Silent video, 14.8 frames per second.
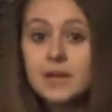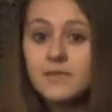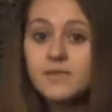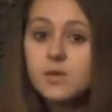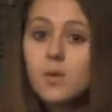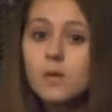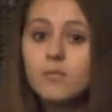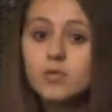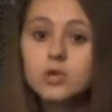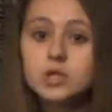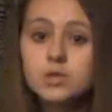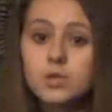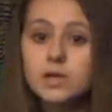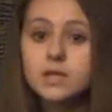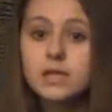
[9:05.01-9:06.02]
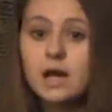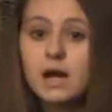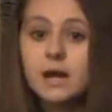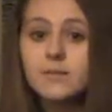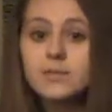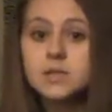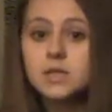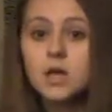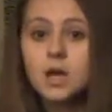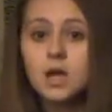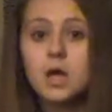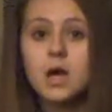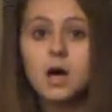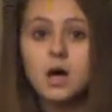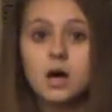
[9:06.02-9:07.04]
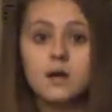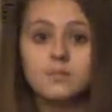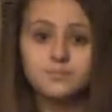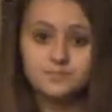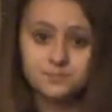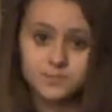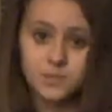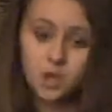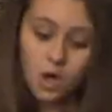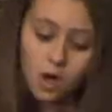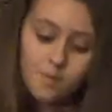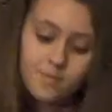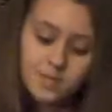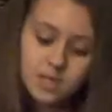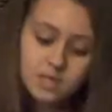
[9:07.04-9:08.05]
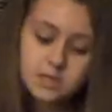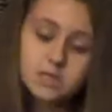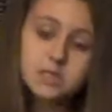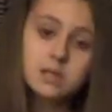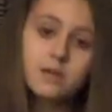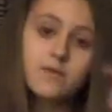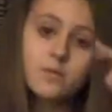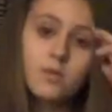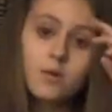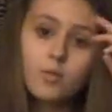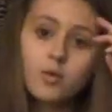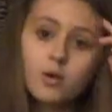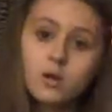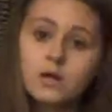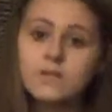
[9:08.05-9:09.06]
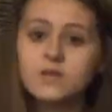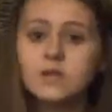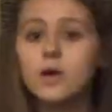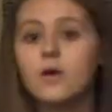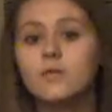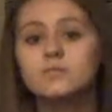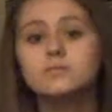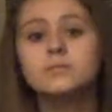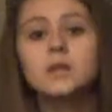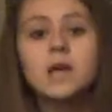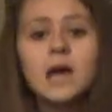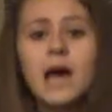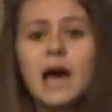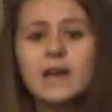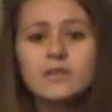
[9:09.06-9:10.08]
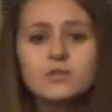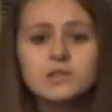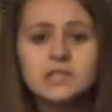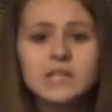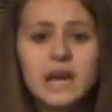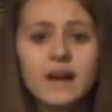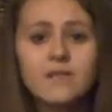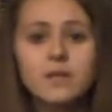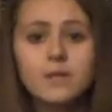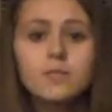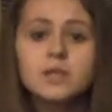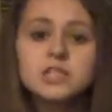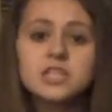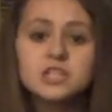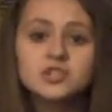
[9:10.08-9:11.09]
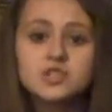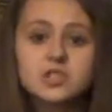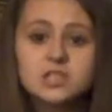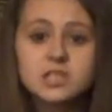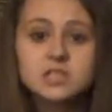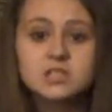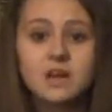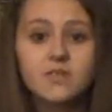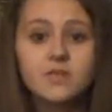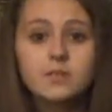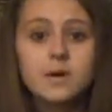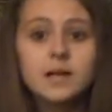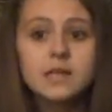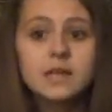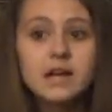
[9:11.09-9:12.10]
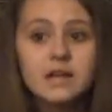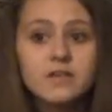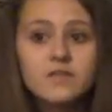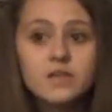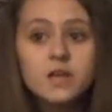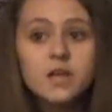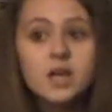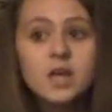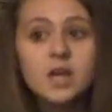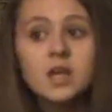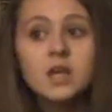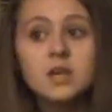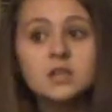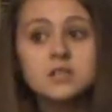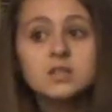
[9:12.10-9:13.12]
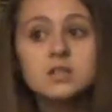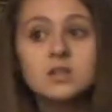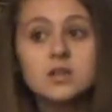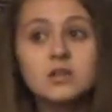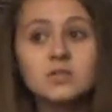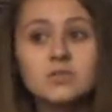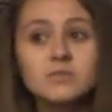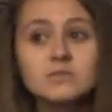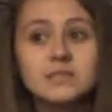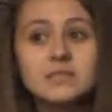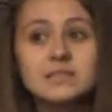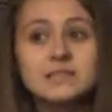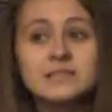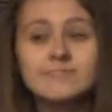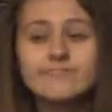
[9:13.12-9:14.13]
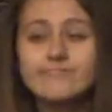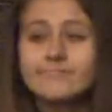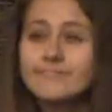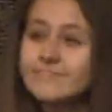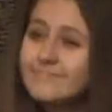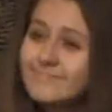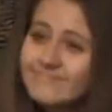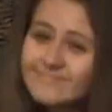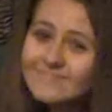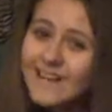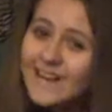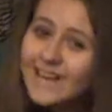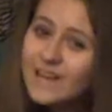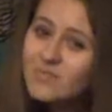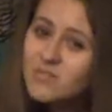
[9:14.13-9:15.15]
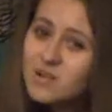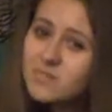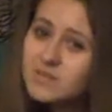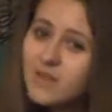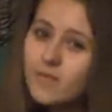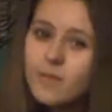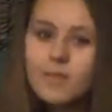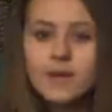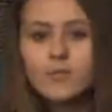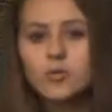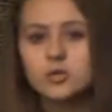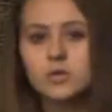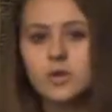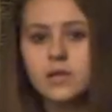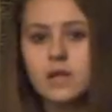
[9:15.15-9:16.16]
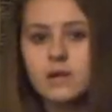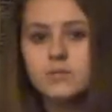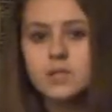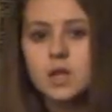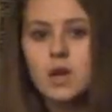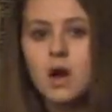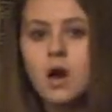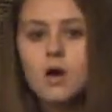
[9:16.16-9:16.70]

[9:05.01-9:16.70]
And if you want more story times, comment if you want more, even though I don't really have that much interesting stuff in my life. So I can't promise I'm going to make more story times.